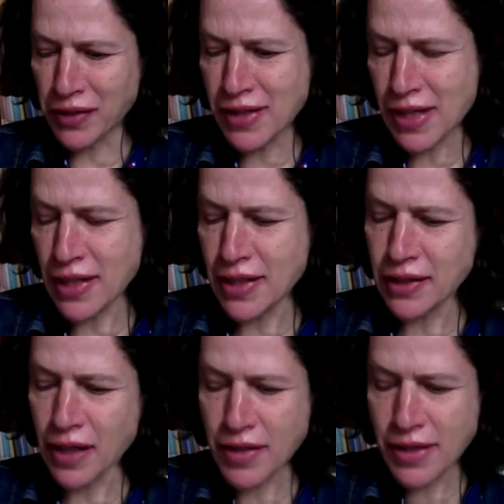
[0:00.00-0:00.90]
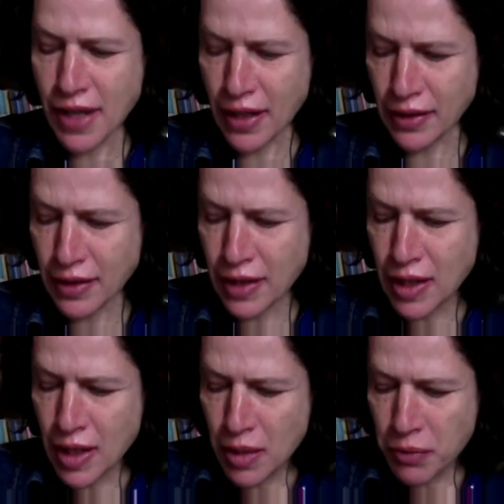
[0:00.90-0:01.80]
on sending those in.
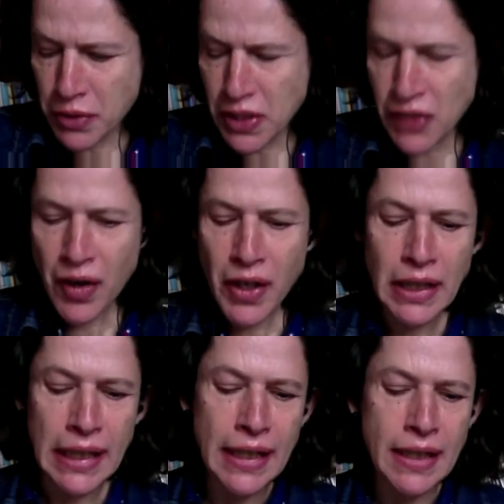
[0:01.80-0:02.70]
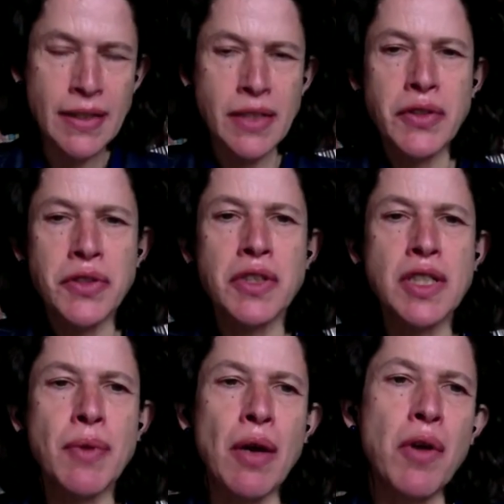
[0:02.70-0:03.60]
But just finally, so we talked
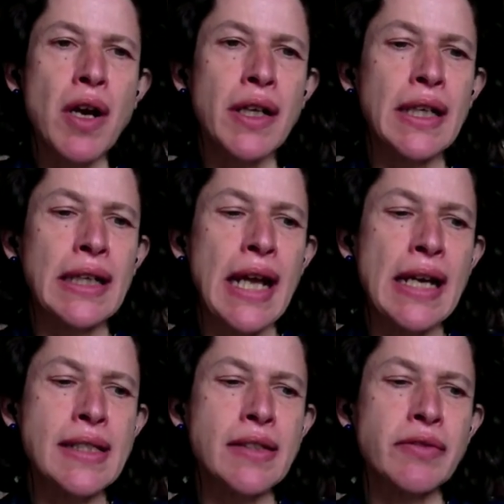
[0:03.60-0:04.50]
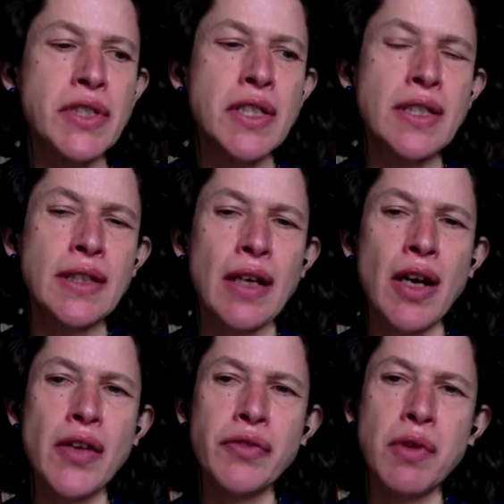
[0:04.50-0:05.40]
about working less and reducing that
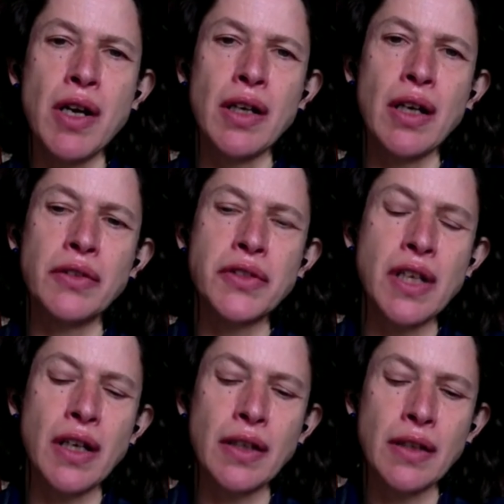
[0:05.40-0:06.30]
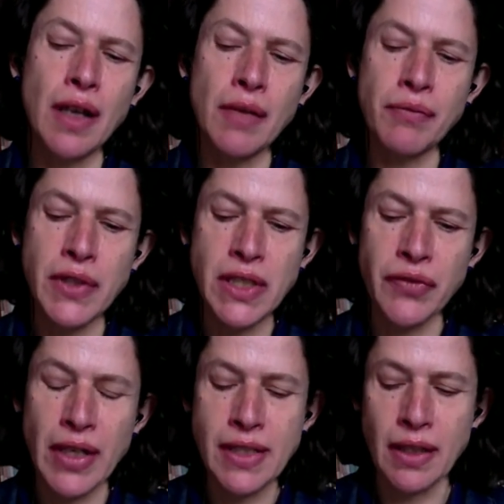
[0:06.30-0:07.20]
overwork culture that's
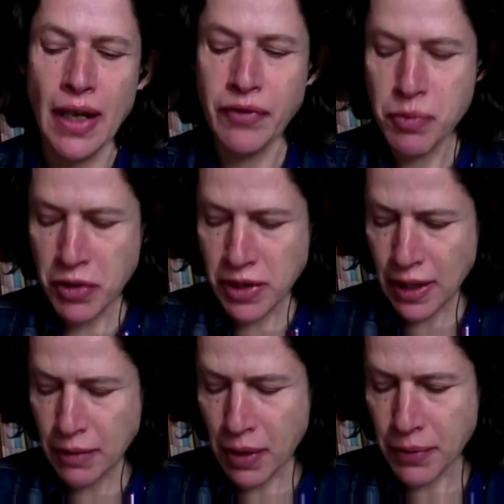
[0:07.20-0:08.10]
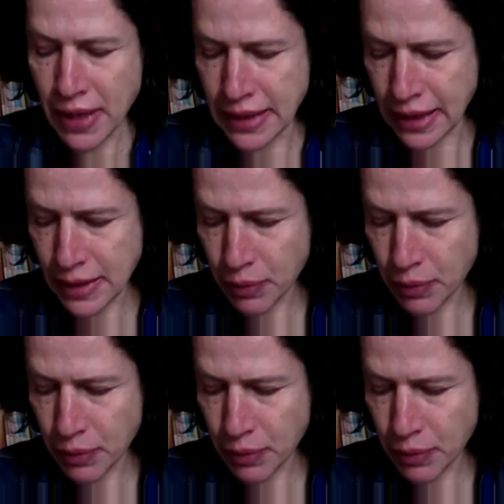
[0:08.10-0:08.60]
affecting everybody, mums and dads.